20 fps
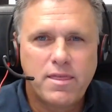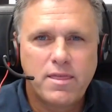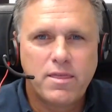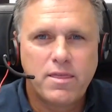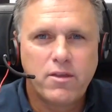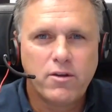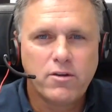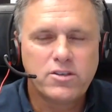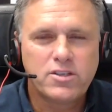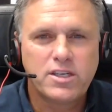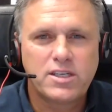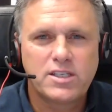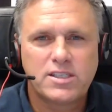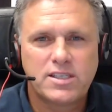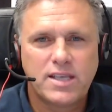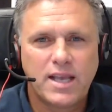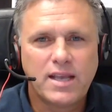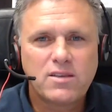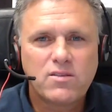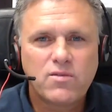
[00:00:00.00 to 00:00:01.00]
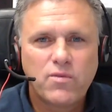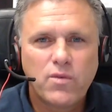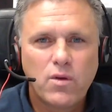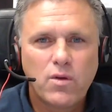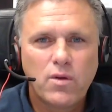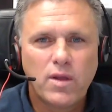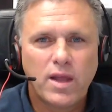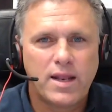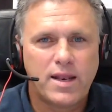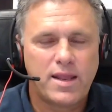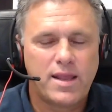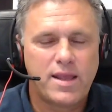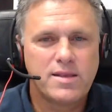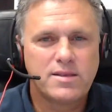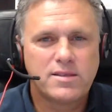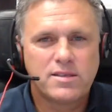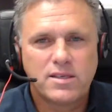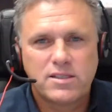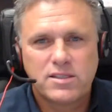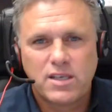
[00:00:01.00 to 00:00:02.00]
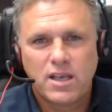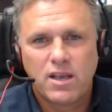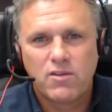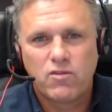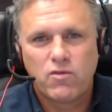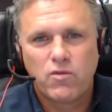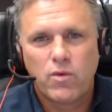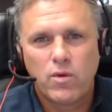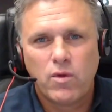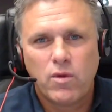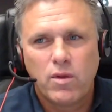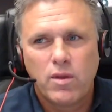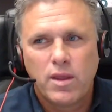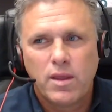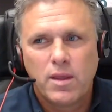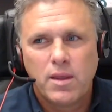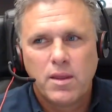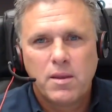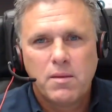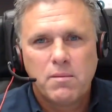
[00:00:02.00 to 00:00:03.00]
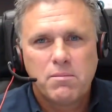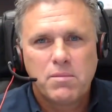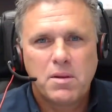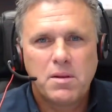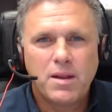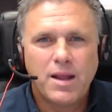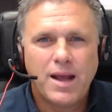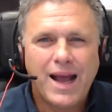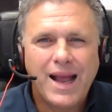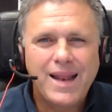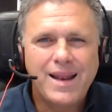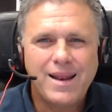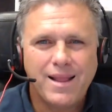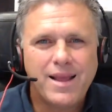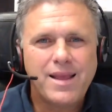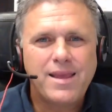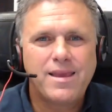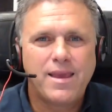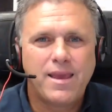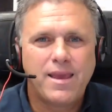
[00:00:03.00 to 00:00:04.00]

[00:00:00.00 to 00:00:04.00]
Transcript: They're successful and he's successful. but I like